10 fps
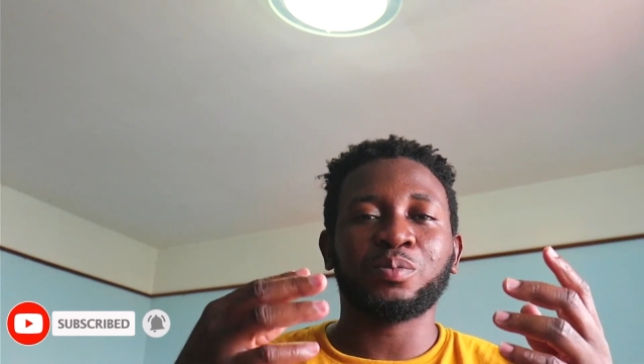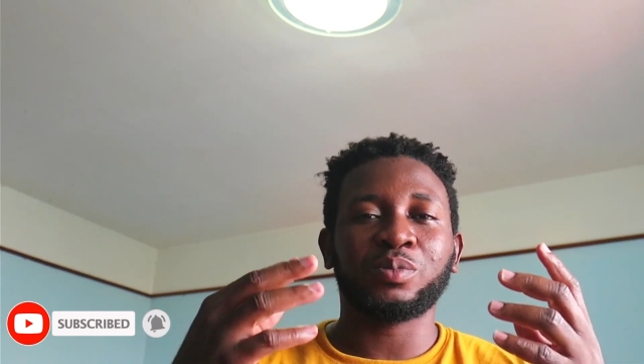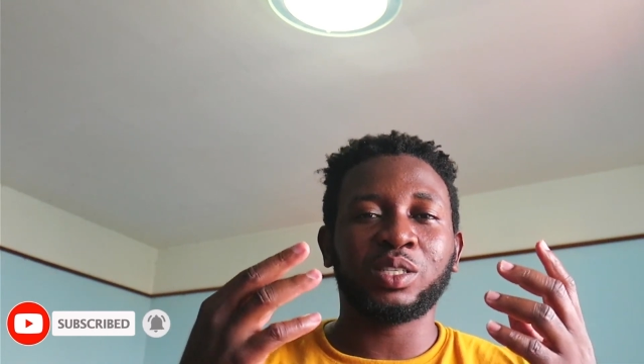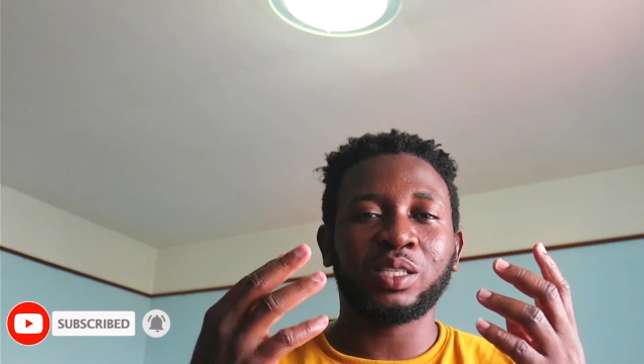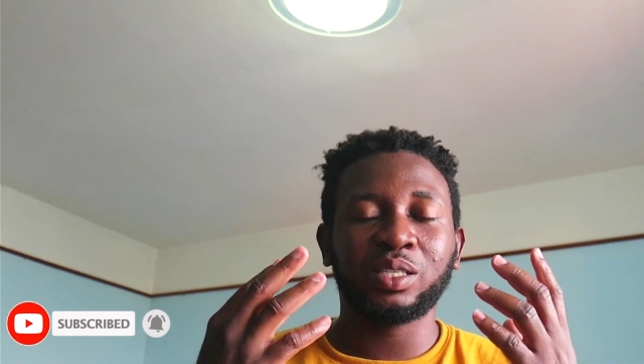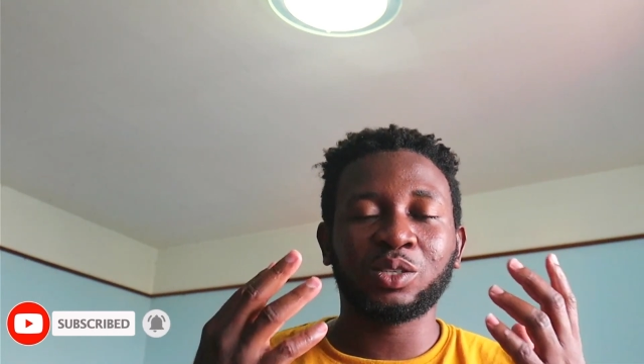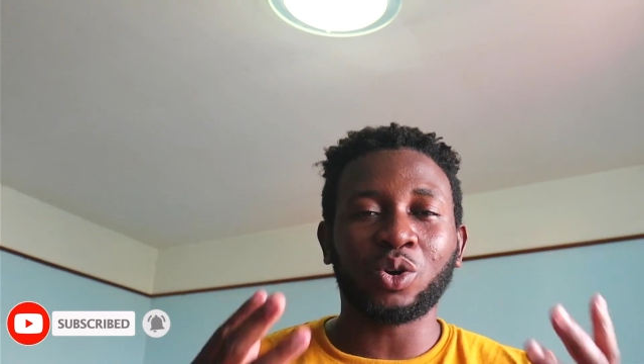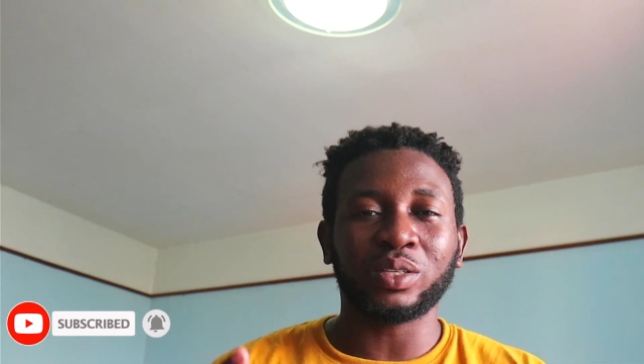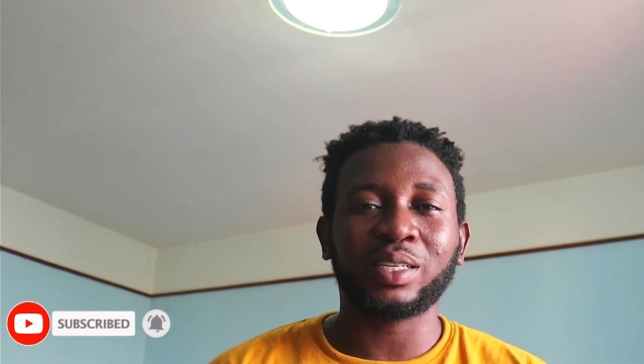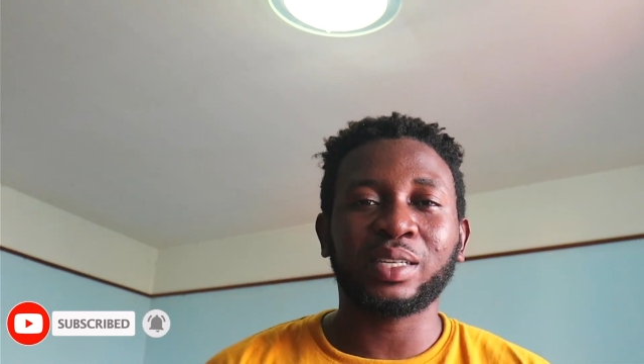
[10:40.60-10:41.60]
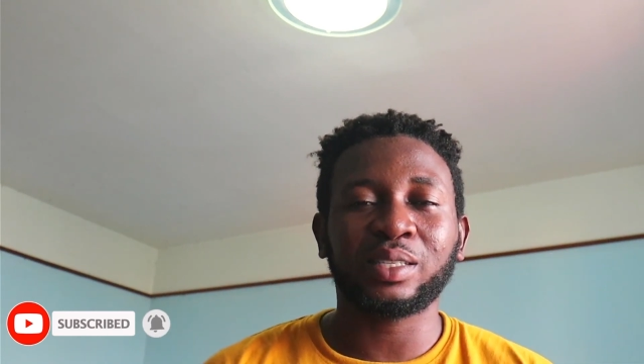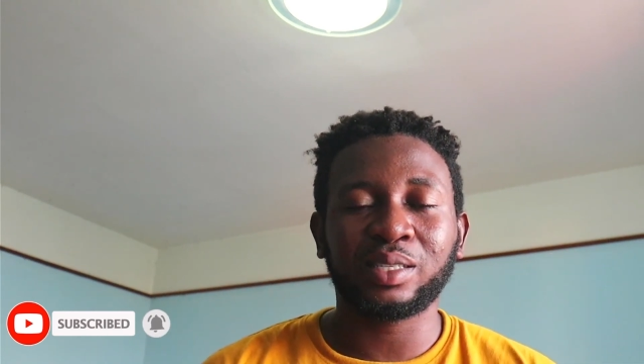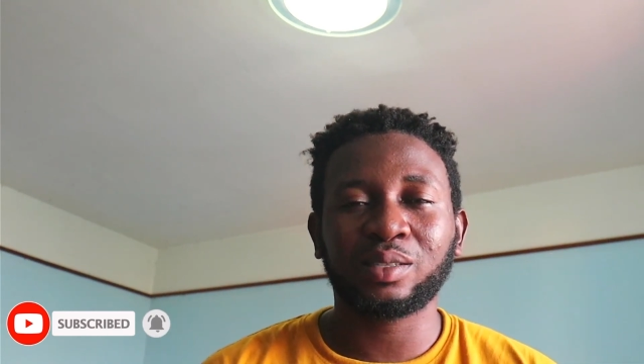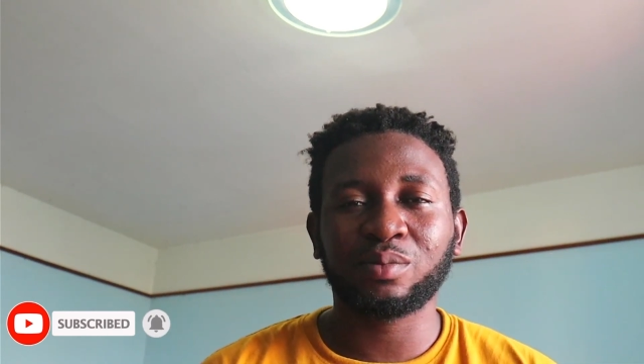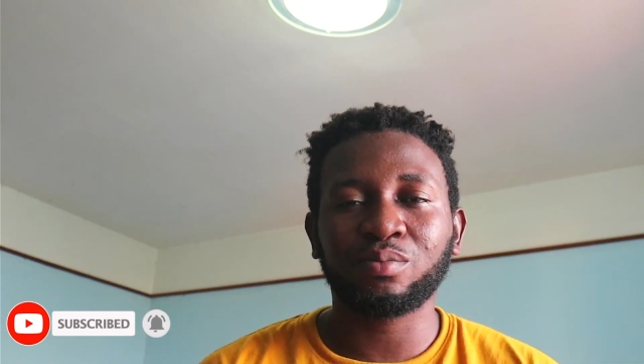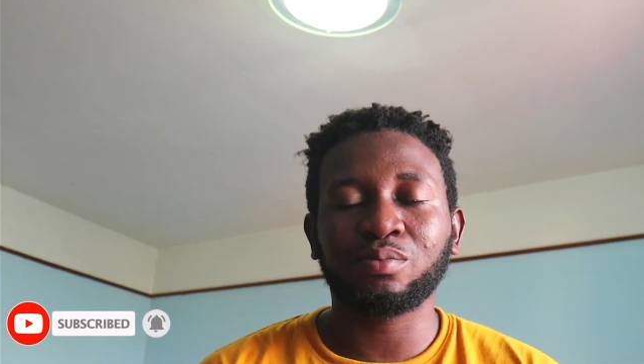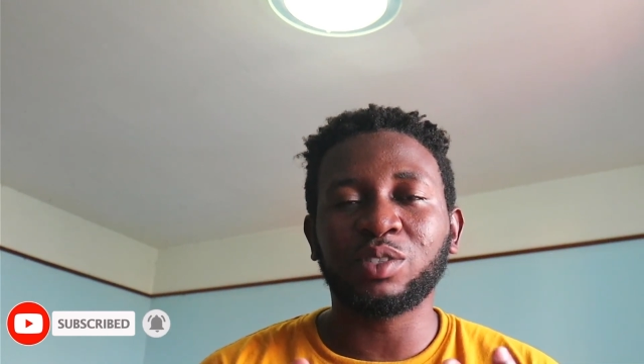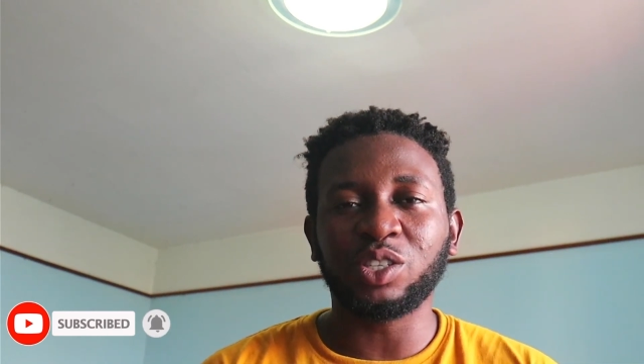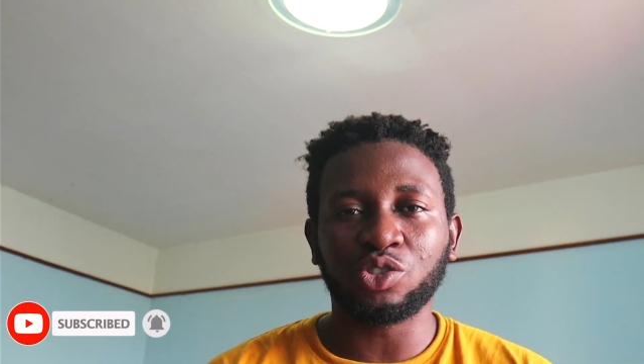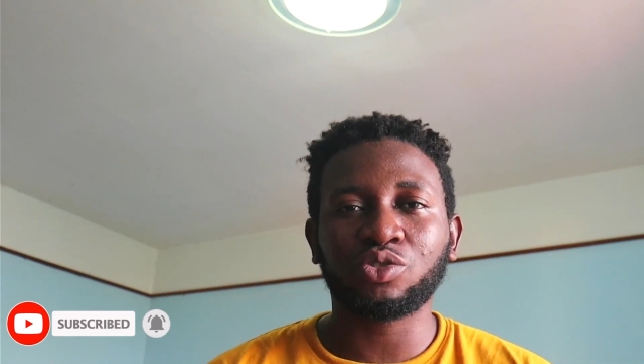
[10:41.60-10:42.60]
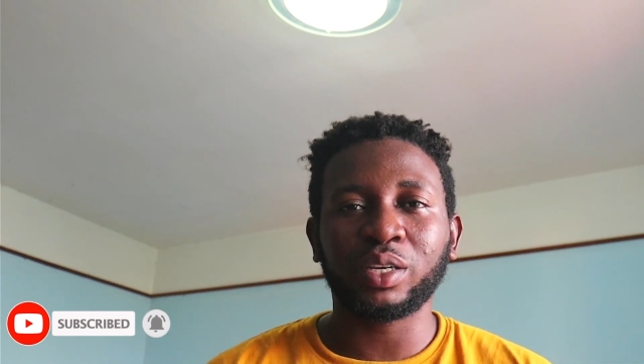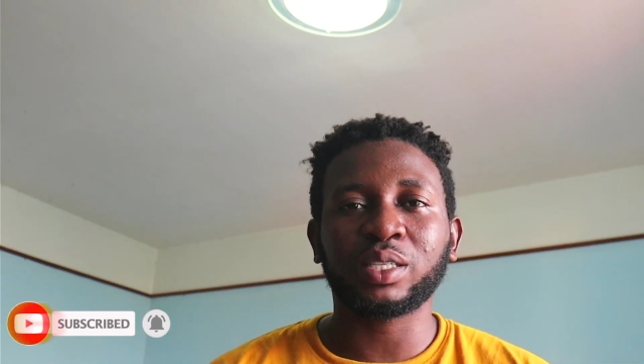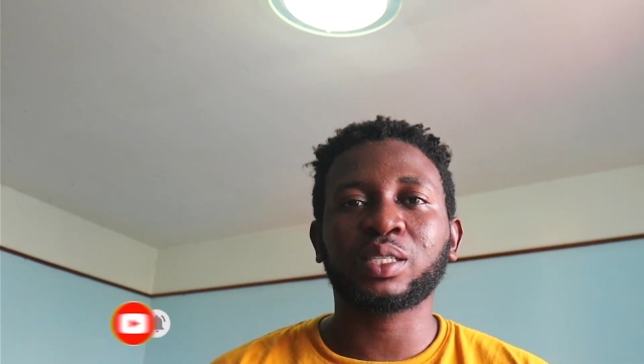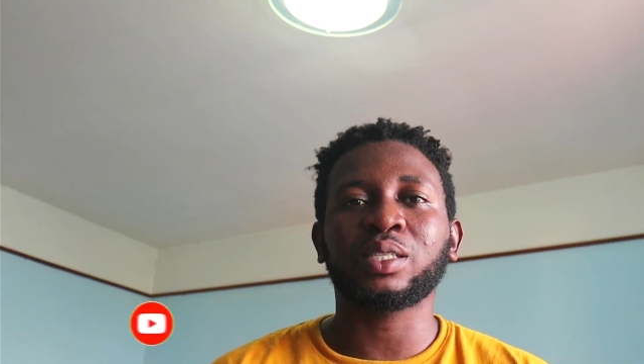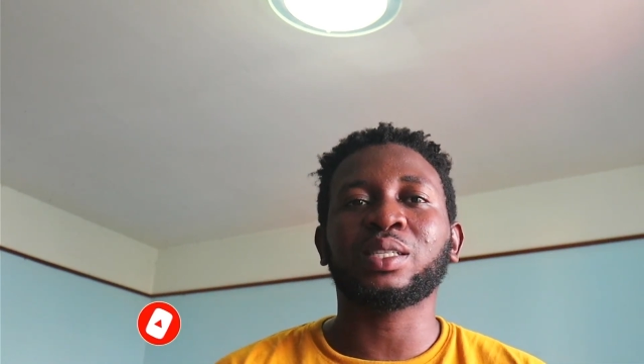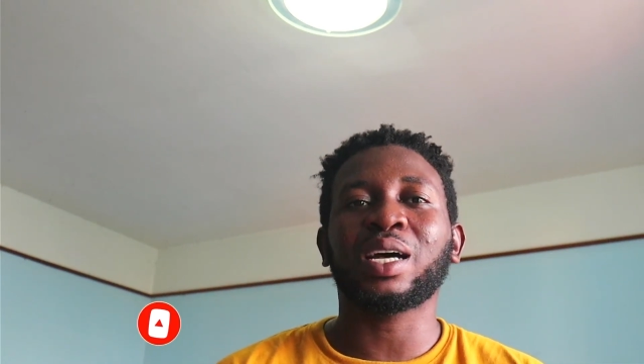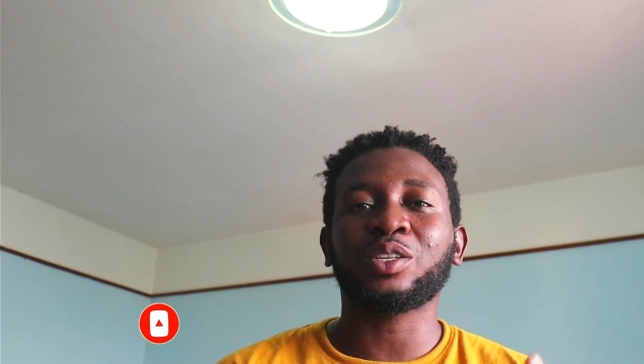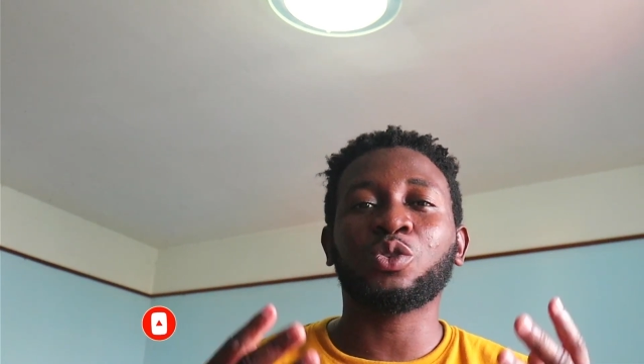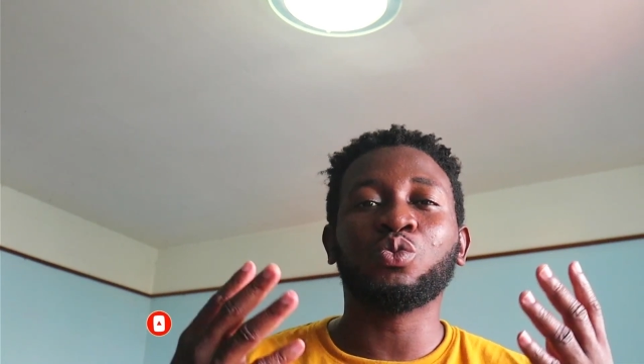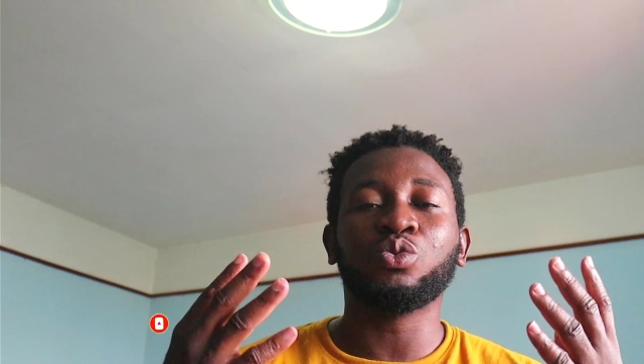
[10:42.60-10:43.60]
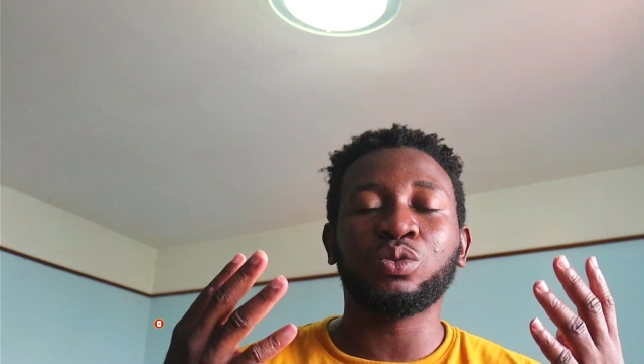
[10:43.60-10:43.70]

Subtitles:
this content interesting and they would